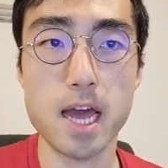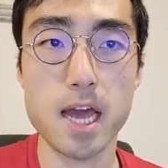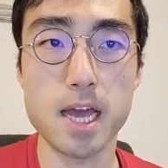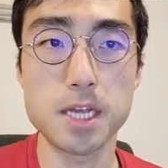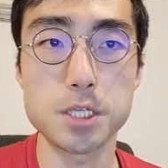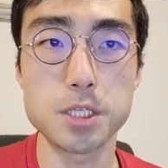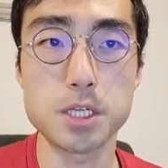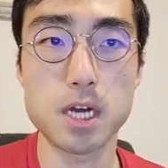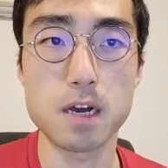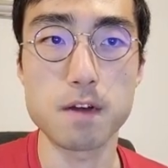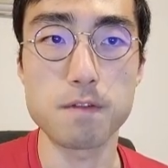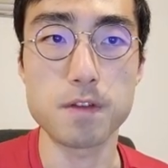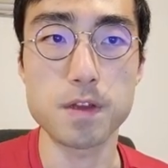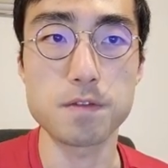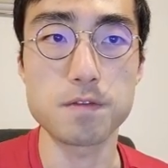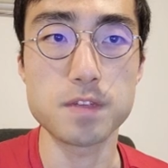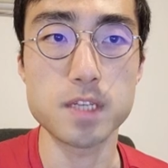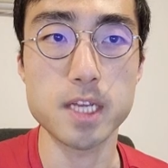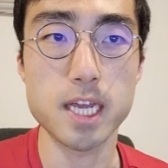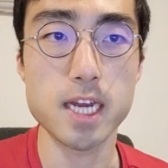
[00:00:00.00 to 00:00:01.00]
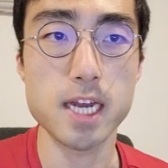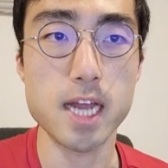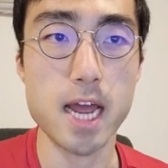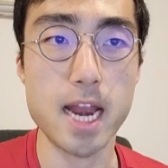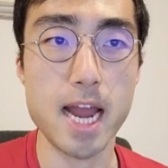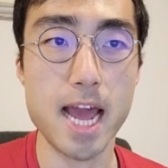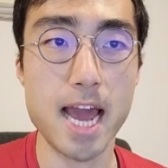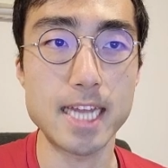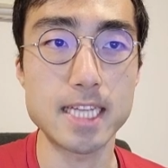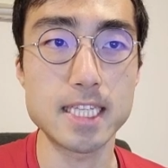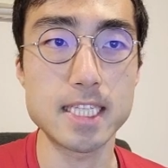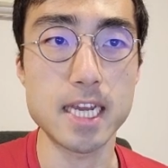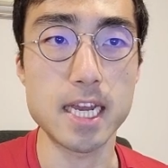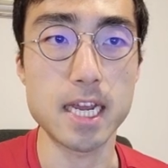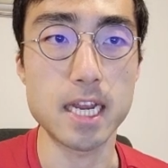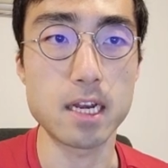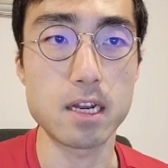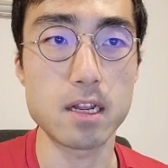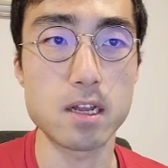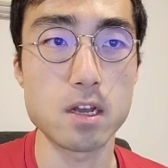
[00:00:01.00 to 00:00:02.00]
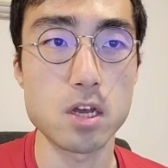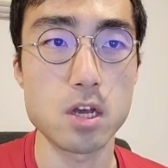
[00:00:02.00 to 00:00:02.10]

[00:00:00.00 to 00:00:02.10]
aged 15 and 18.